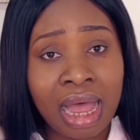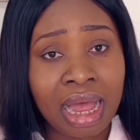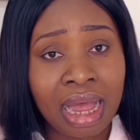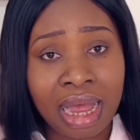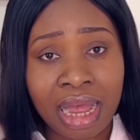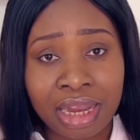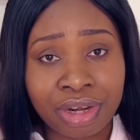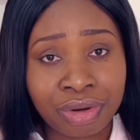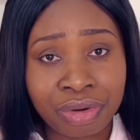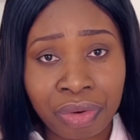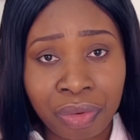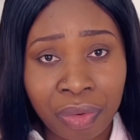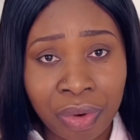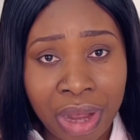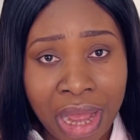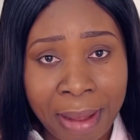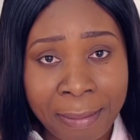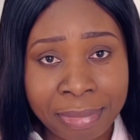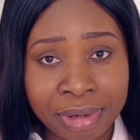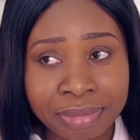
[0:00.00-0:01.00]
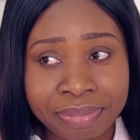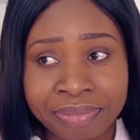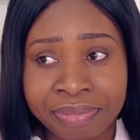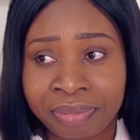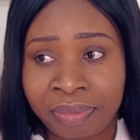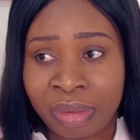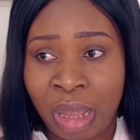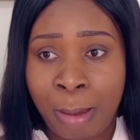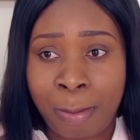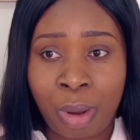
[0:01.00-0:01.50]
I don't know what happened,
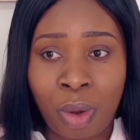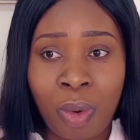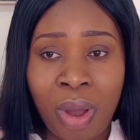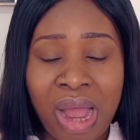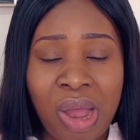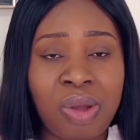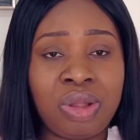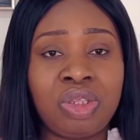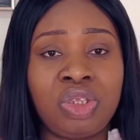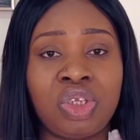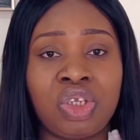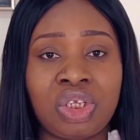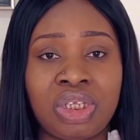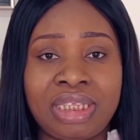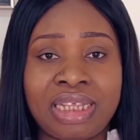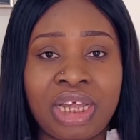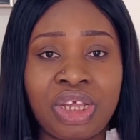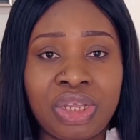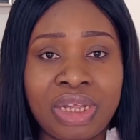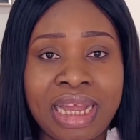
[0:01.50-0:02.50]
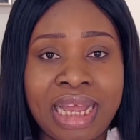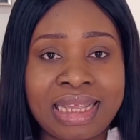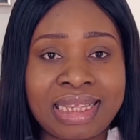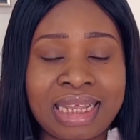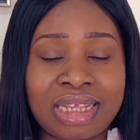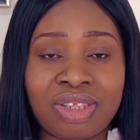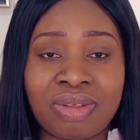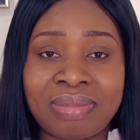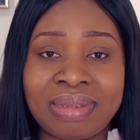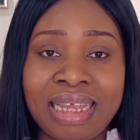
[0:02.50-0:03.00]
but what I want to just tell you guys is
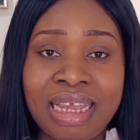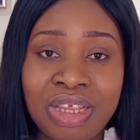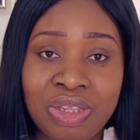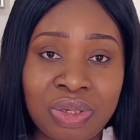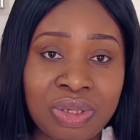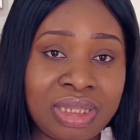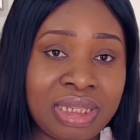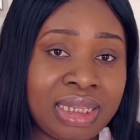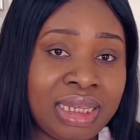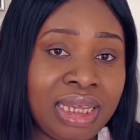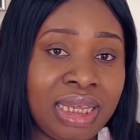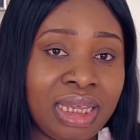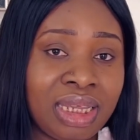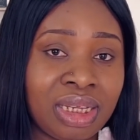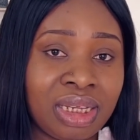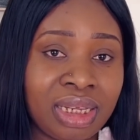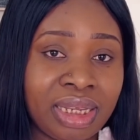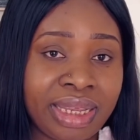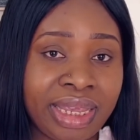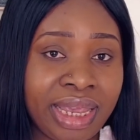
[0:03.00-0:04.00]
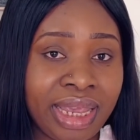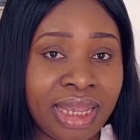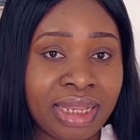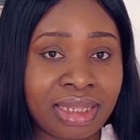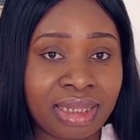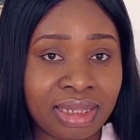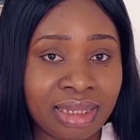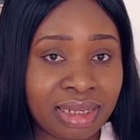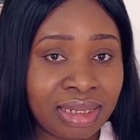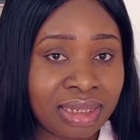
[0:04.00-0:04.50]
that sometimes you see
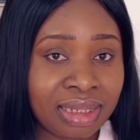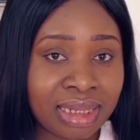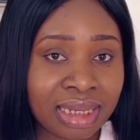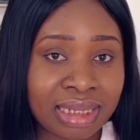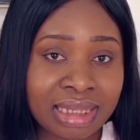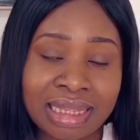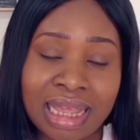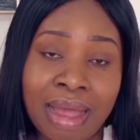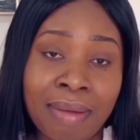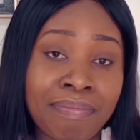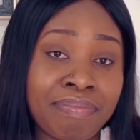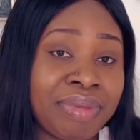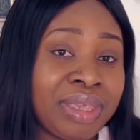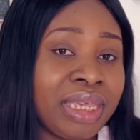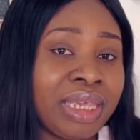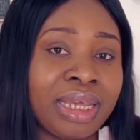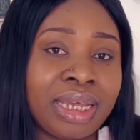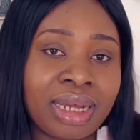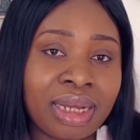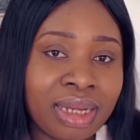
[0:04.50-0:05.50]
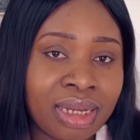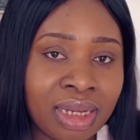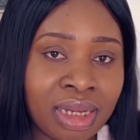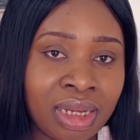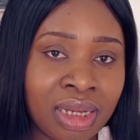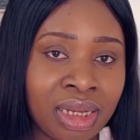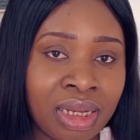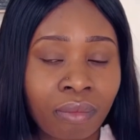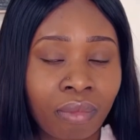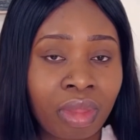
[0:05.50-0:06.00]
kids these days that are big
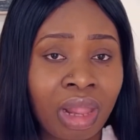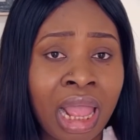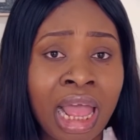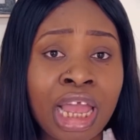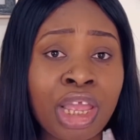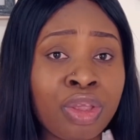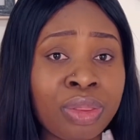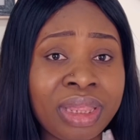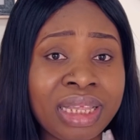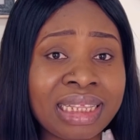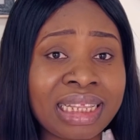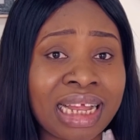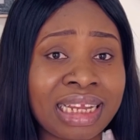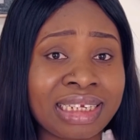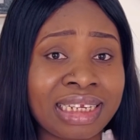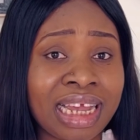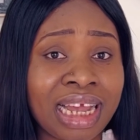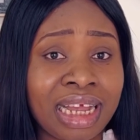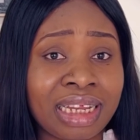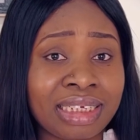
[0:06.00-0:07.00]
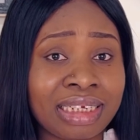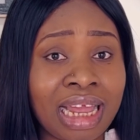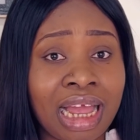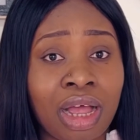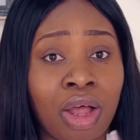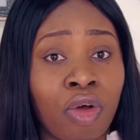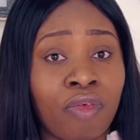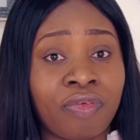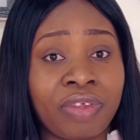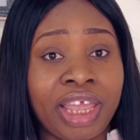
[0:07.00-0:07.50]
and you think that they are
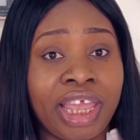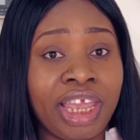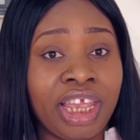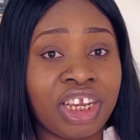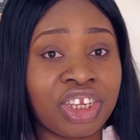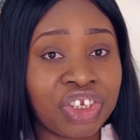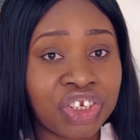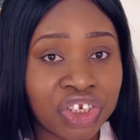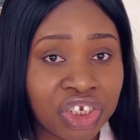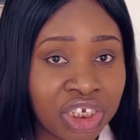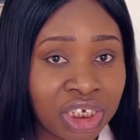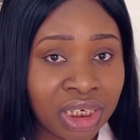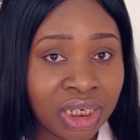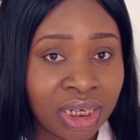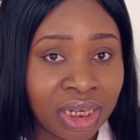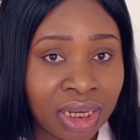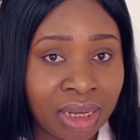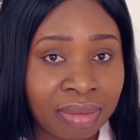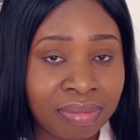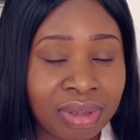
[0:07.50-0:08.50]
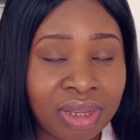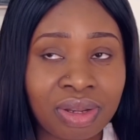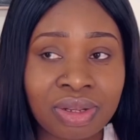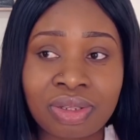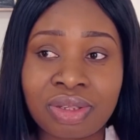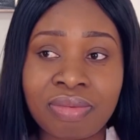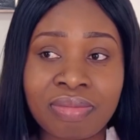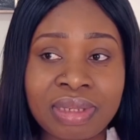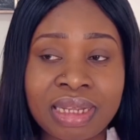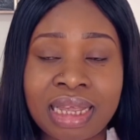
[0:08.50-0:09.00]
of age, because
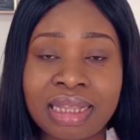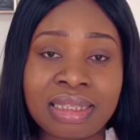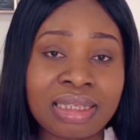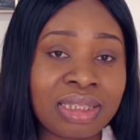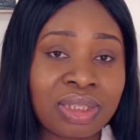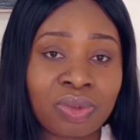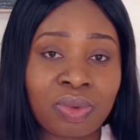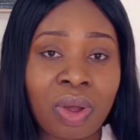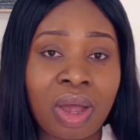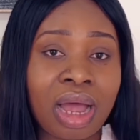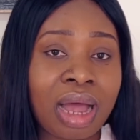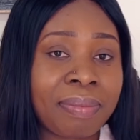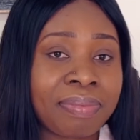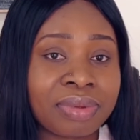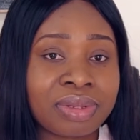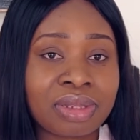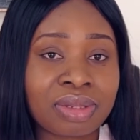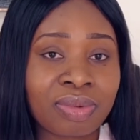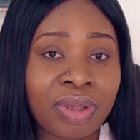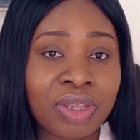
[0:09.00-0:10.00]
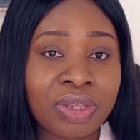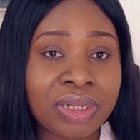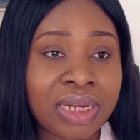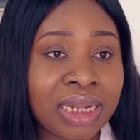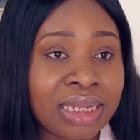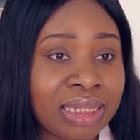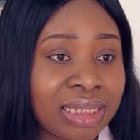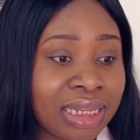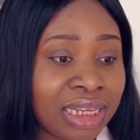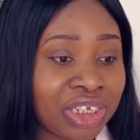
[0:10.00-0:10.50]
sometimes this is what happens when you
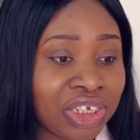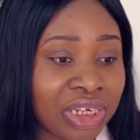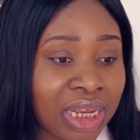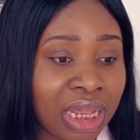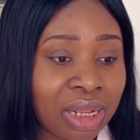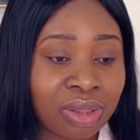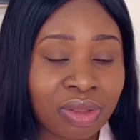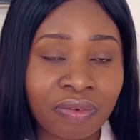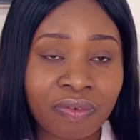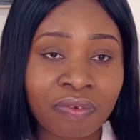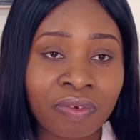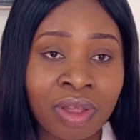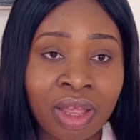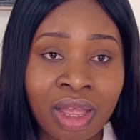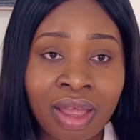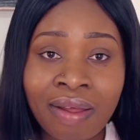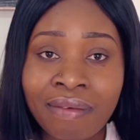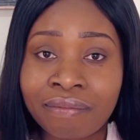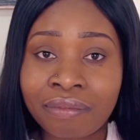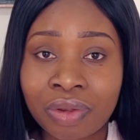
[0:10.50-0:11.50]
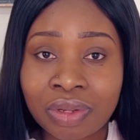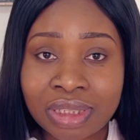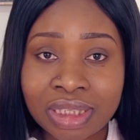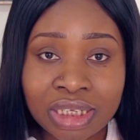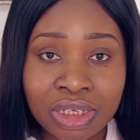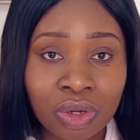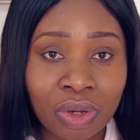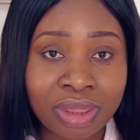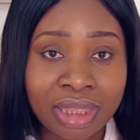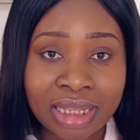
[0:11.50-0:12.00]
now see a child of
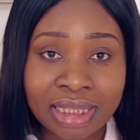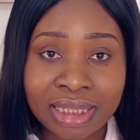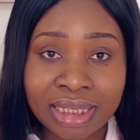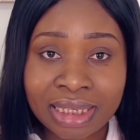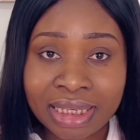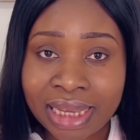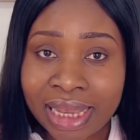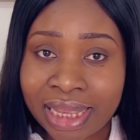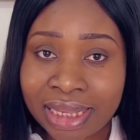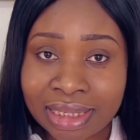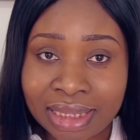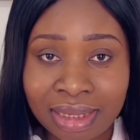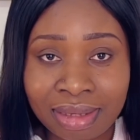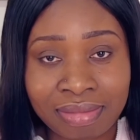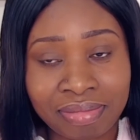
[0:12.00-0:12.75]
14 or 13 years.